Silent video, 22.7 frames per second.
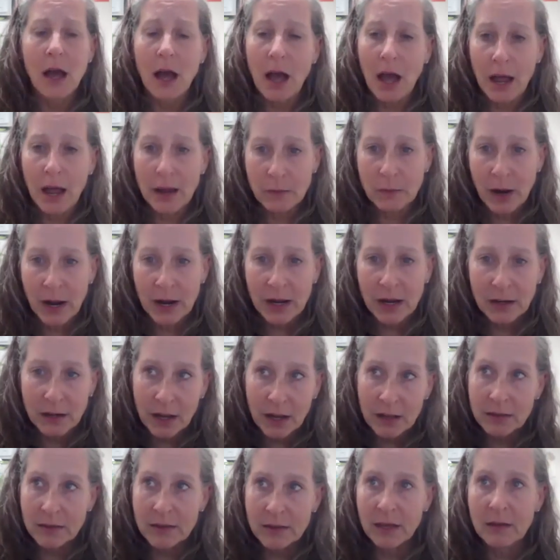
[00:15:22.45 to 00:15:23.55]
I write,
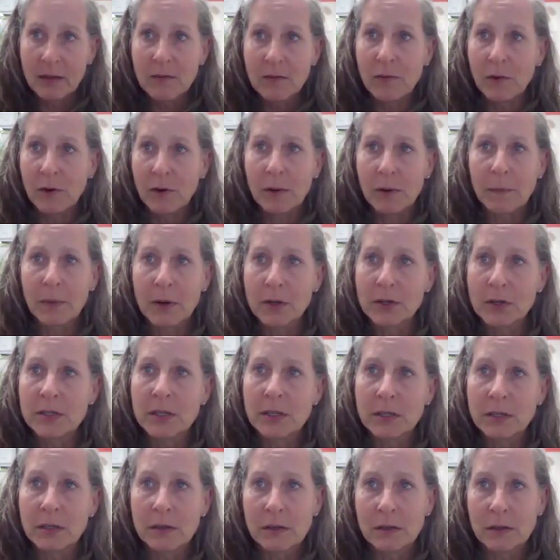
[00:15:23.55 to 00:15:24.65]
I think, for a
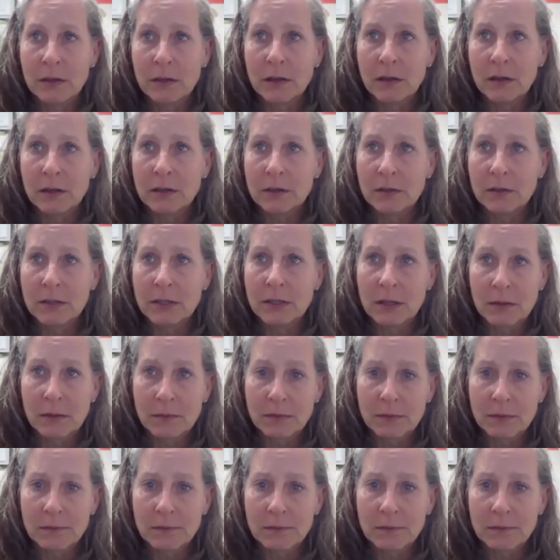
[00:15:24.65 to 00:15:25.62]
person to,